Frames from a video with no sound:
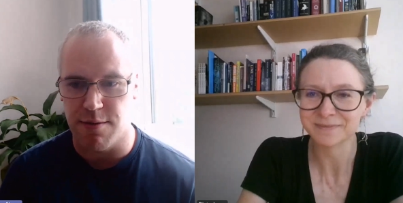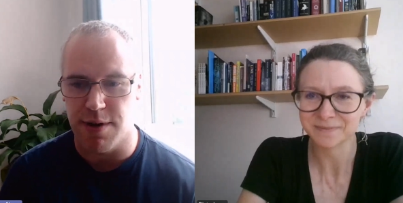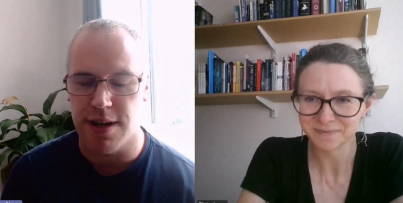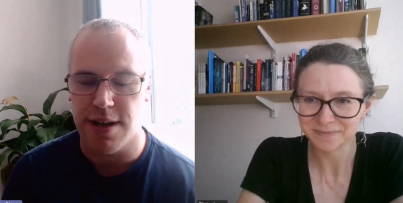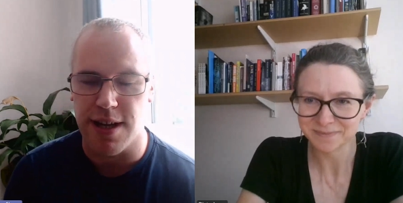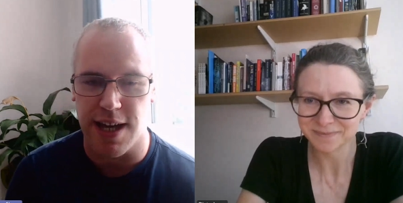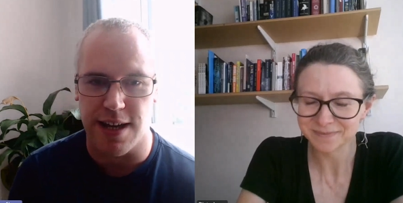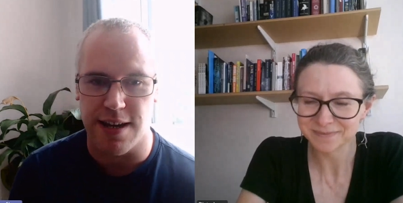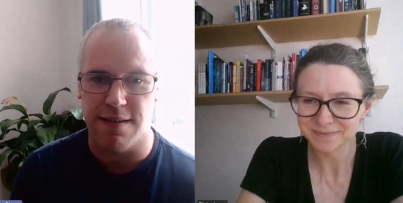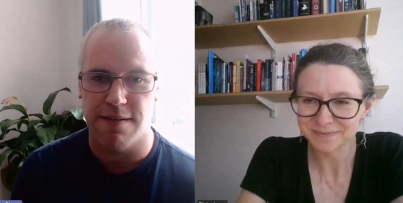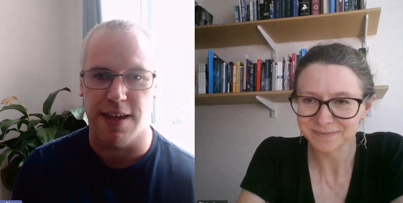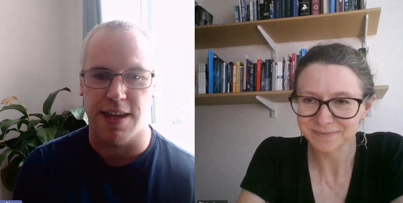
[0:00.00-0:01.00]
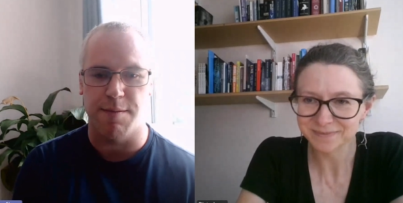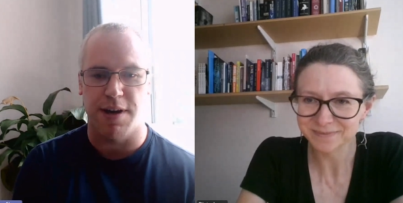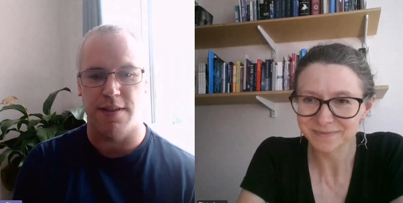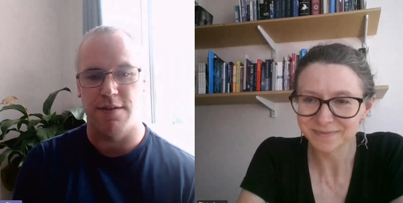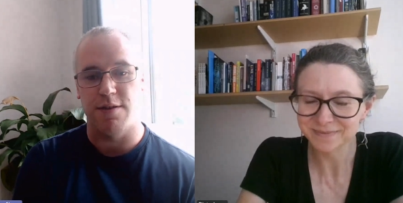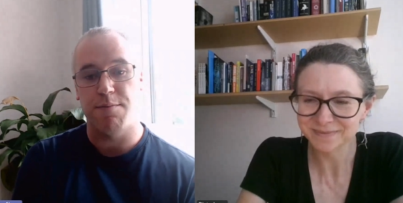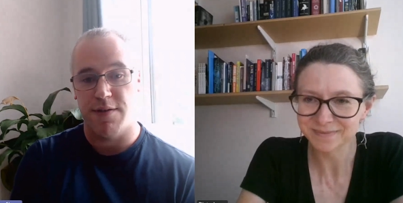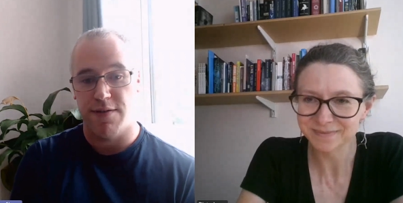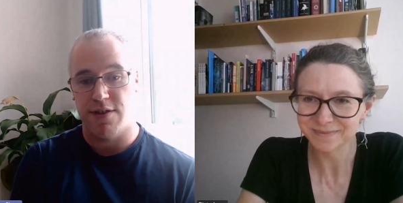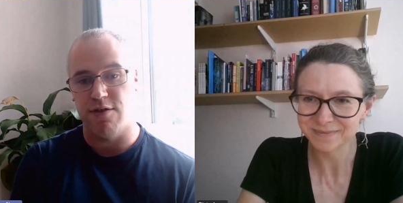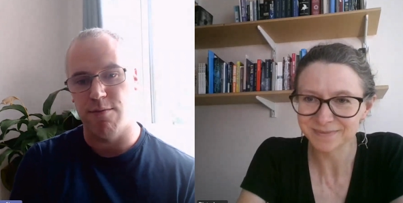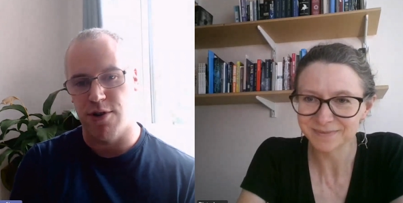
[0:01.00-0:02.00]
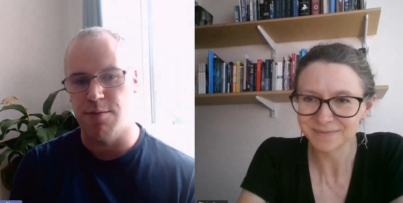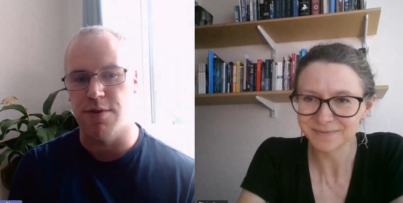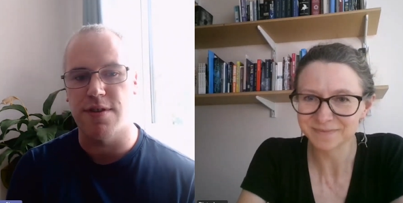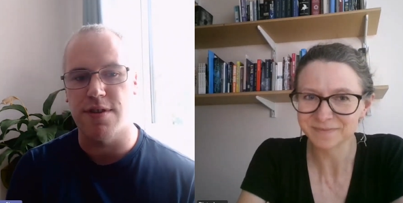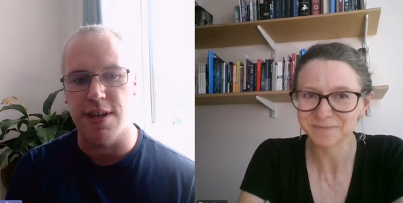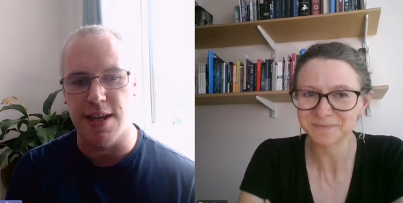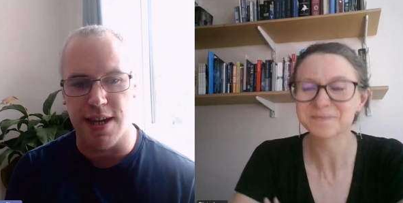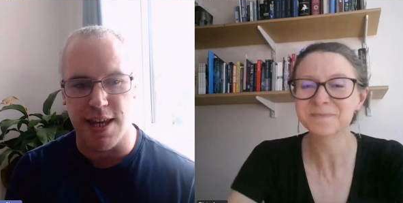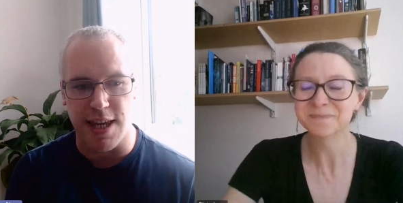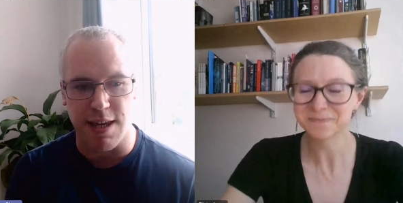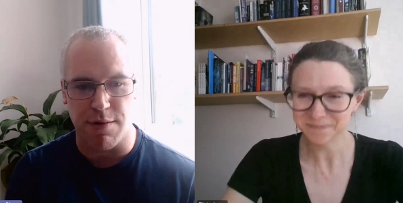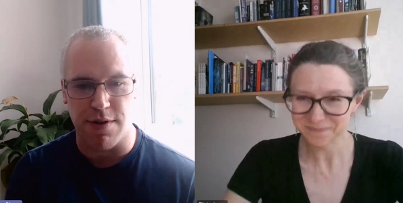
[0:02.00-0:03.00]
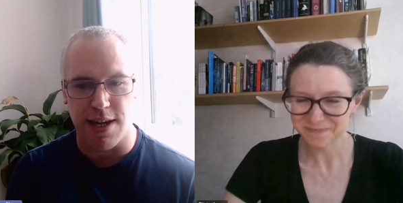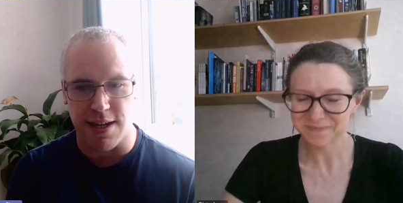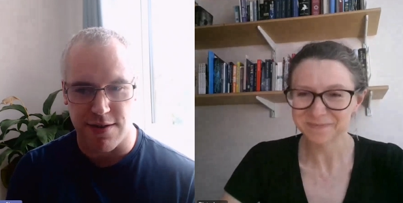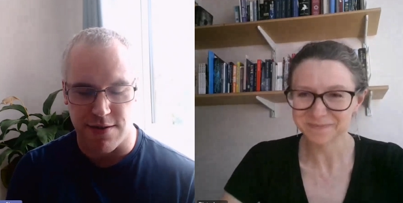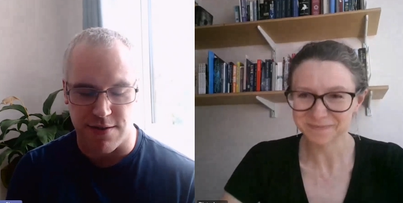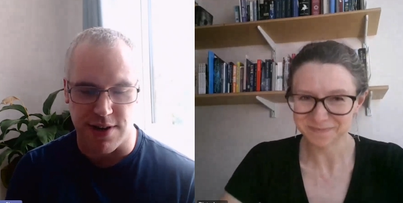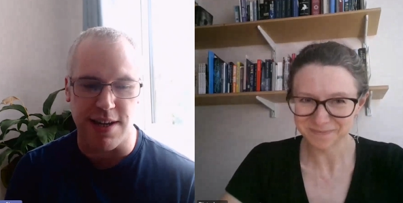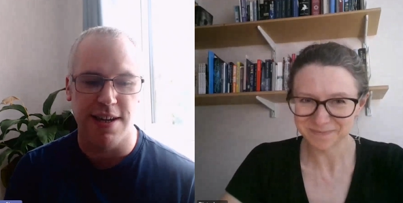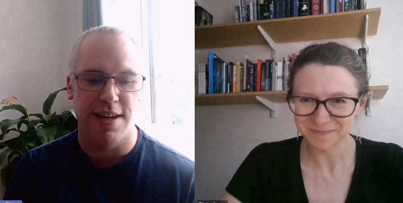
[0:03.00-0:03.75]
Speaker 1: work and thinking about those pivotal moments in ebook history.